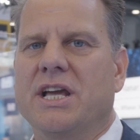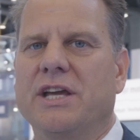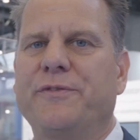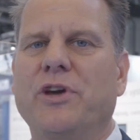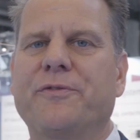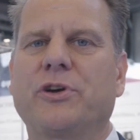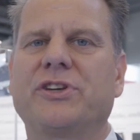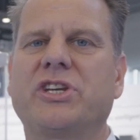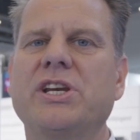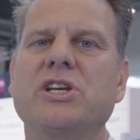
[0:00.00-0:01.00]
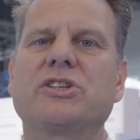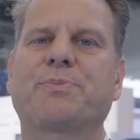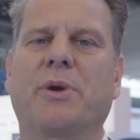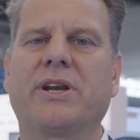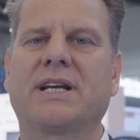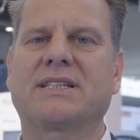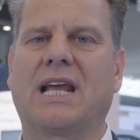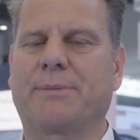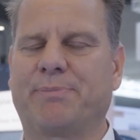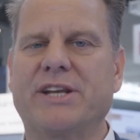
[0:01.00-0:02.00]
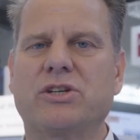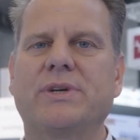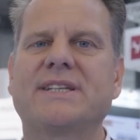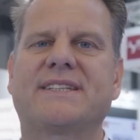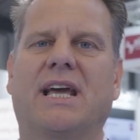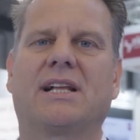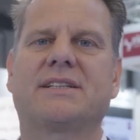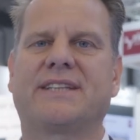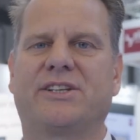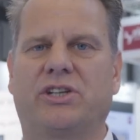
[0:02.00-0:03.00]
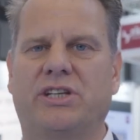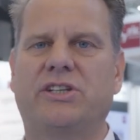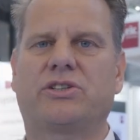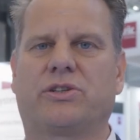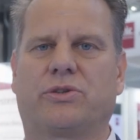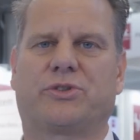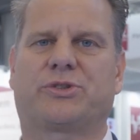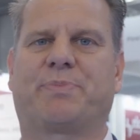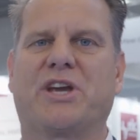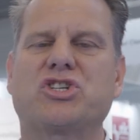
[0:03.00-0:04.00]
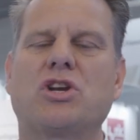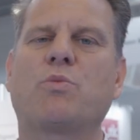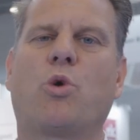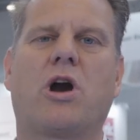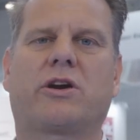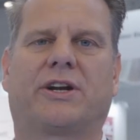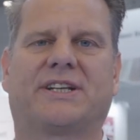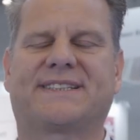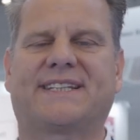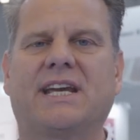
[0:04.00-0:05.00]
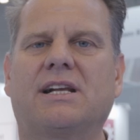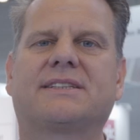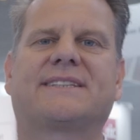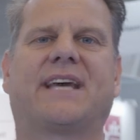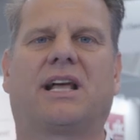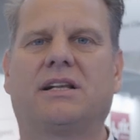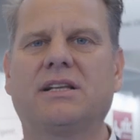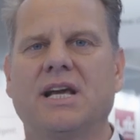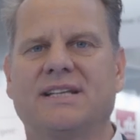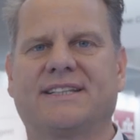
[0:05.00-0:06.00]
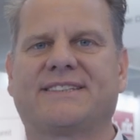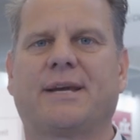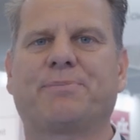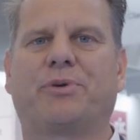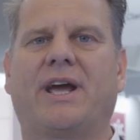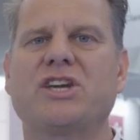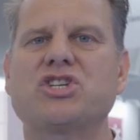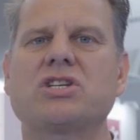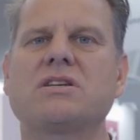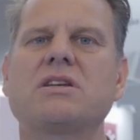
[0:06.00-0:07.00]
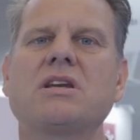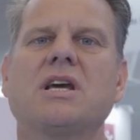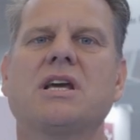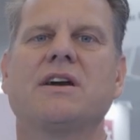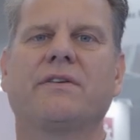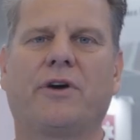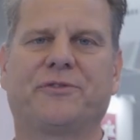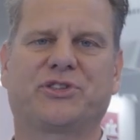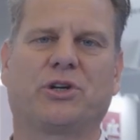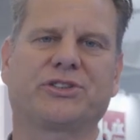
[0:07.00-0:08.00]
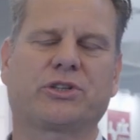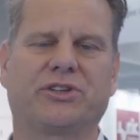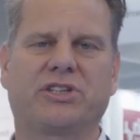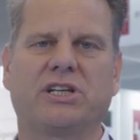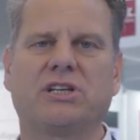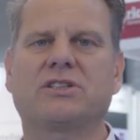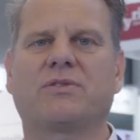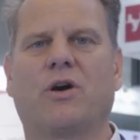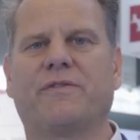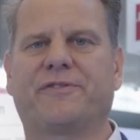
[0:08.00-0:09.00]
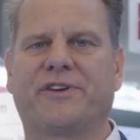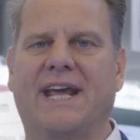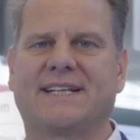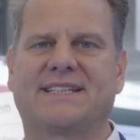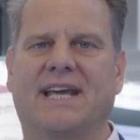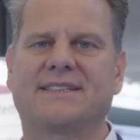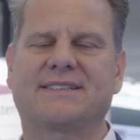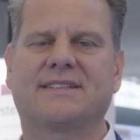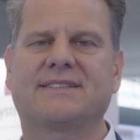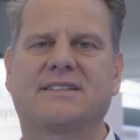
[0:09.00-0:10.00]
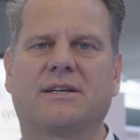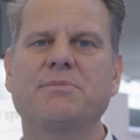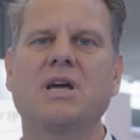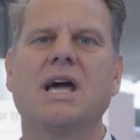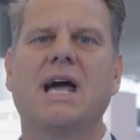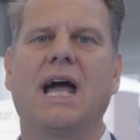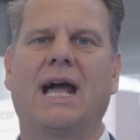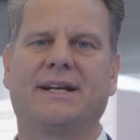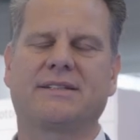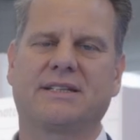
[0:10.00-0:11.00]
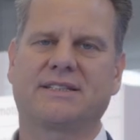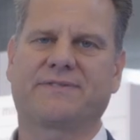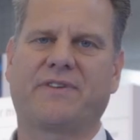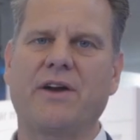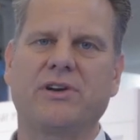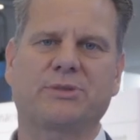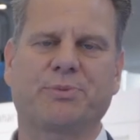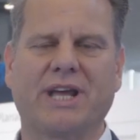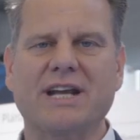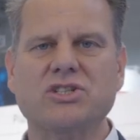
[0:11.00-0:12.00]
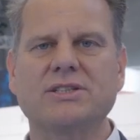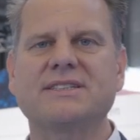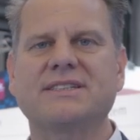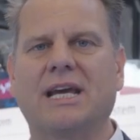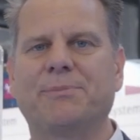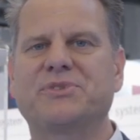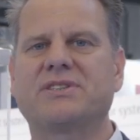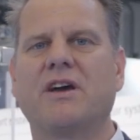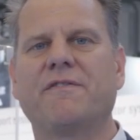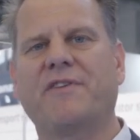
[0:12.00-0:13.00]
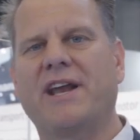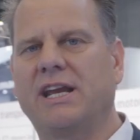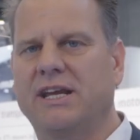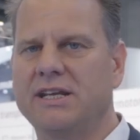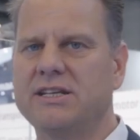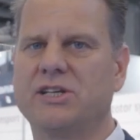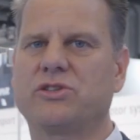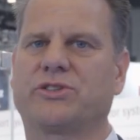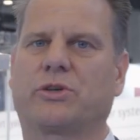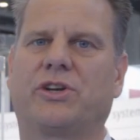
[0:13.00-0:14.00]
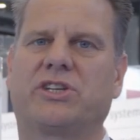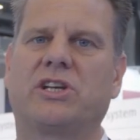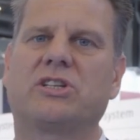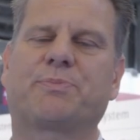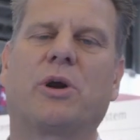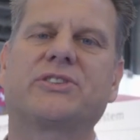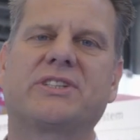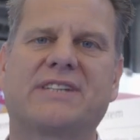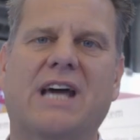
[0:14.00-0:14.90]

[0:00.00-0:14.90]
If you have continuous products like battery cells and you need to do special work on a single cell, the separation of those continuous flow with an X T S system and its various production steps, funding it into the continuous process